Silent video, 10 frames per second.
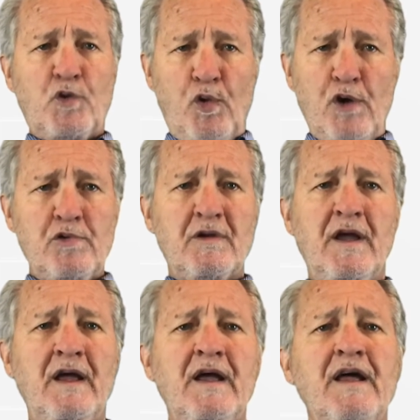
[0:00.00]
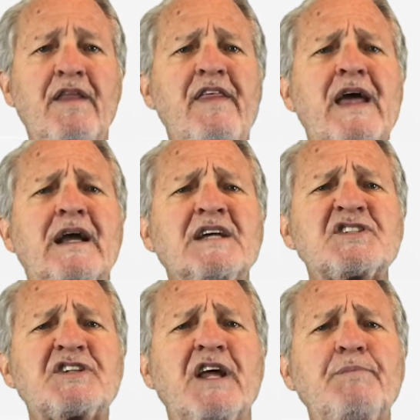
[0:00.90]
Quote, "Then I
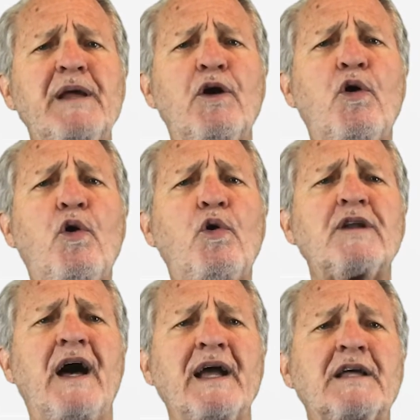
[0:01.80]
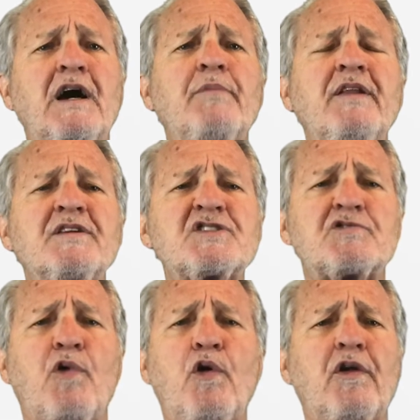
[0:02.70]
said, Behold, I come in the
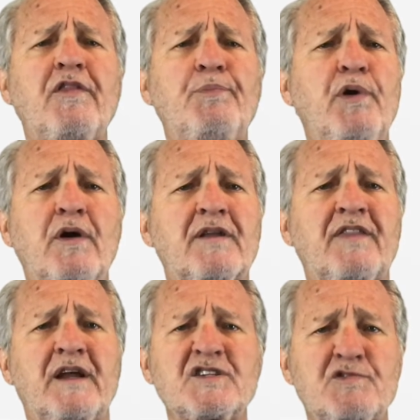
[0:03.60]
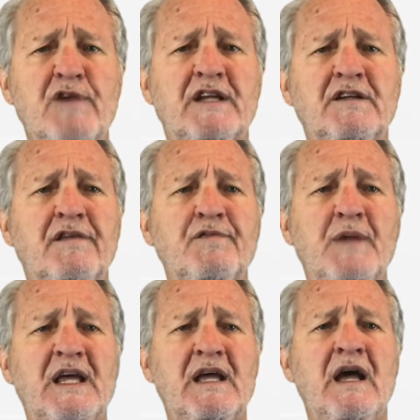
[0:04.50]
scroll of the book that is written of
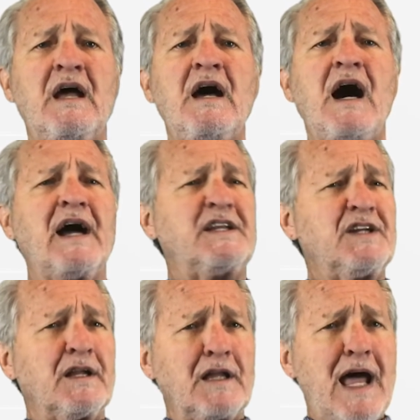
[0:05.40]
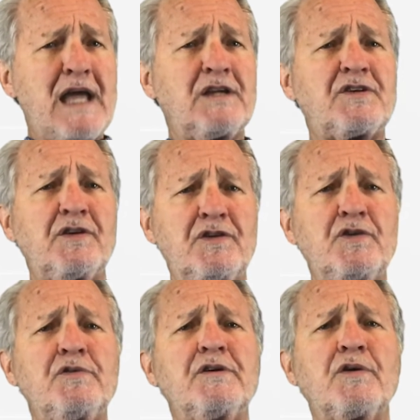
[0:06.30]
me. I delight to
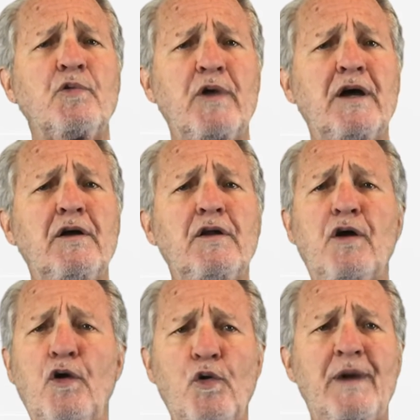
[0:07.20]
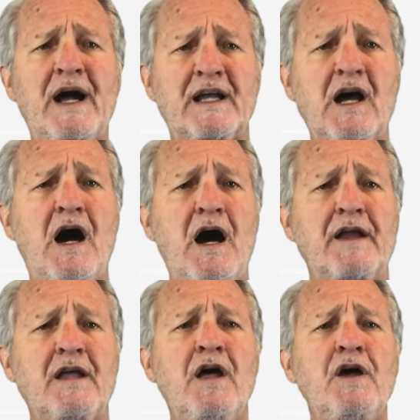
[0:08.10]
do your will, O my
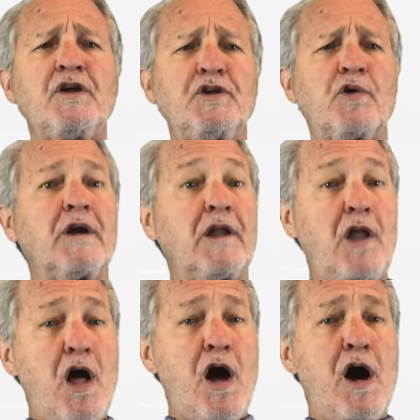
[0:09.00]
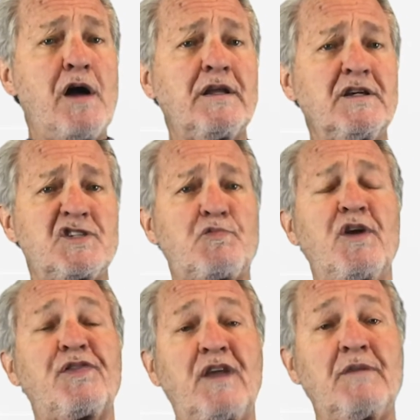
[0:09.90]
God. Your law is
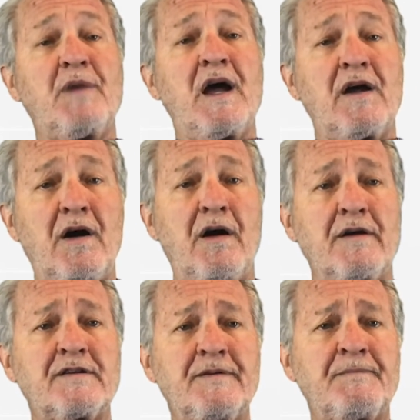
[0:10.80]
within my heart."